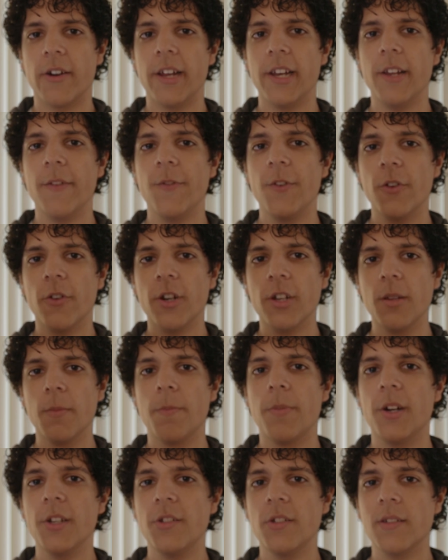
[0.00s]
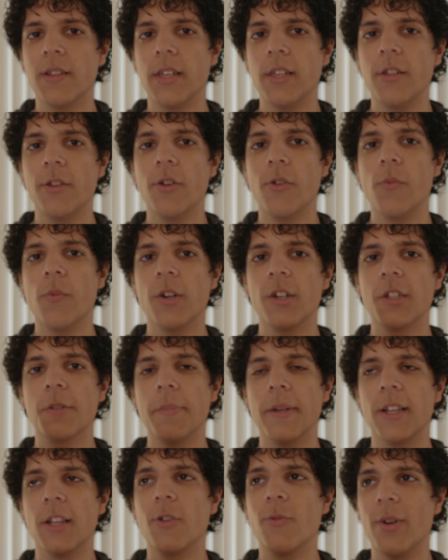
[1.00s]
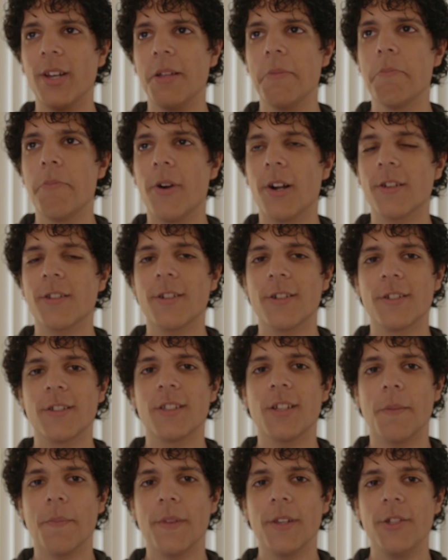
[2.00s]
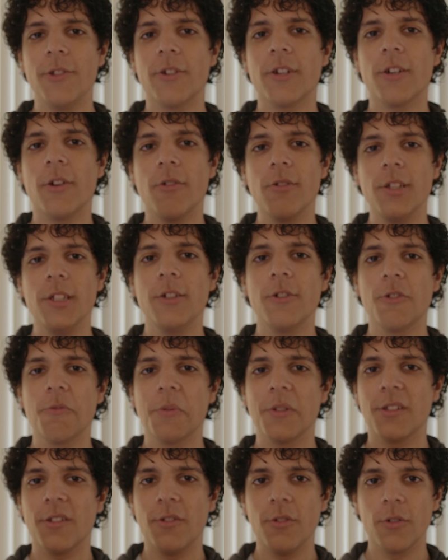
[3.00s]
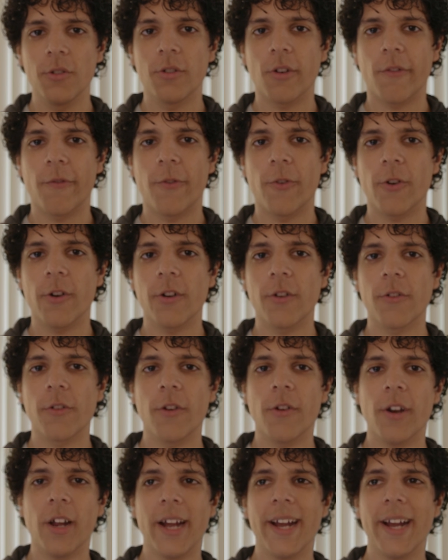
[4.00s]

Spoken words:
and if you're on the budget and you don't want to spend 20 bucks on something you can only use with the DualShock 4 controller,